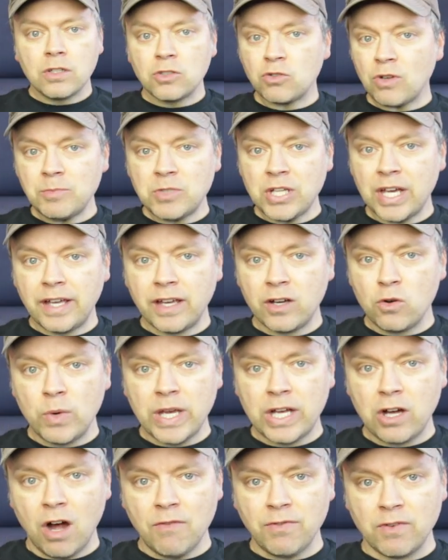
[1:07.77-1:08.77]
So I'm taking a
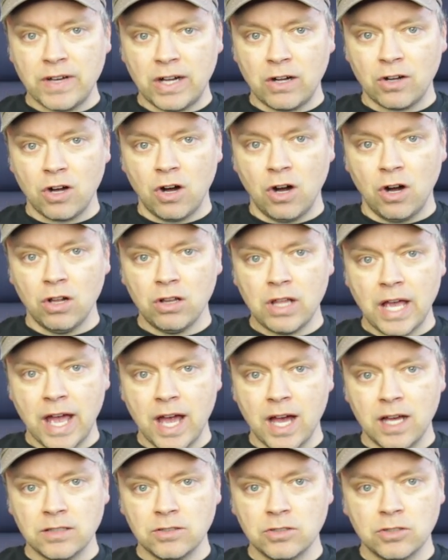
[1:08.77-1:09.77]
week off of alcohol
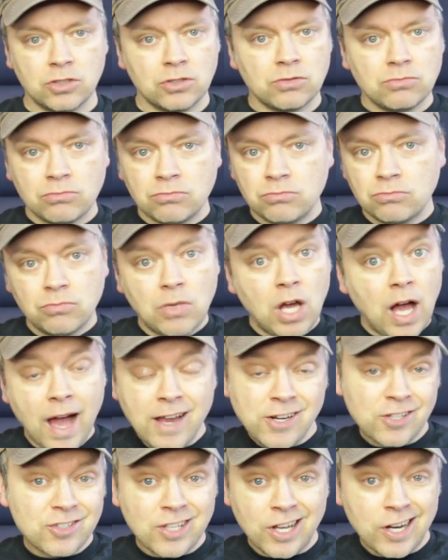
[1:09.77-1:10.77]
and I
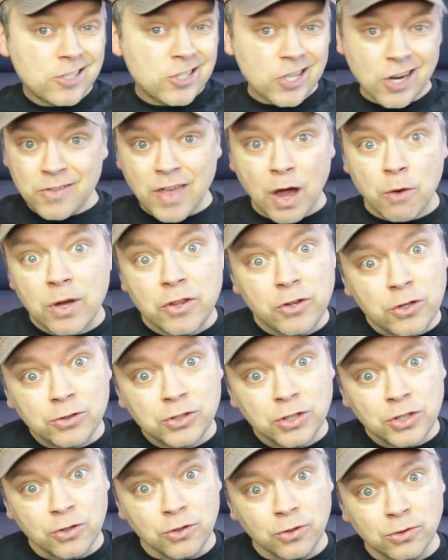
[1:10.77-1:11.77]
just thought I'd share that with you
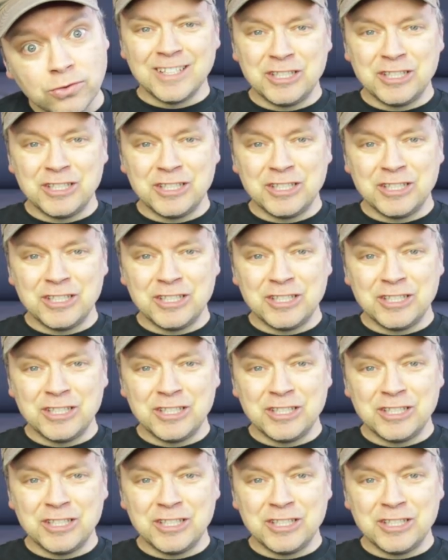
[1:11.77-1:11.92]
too.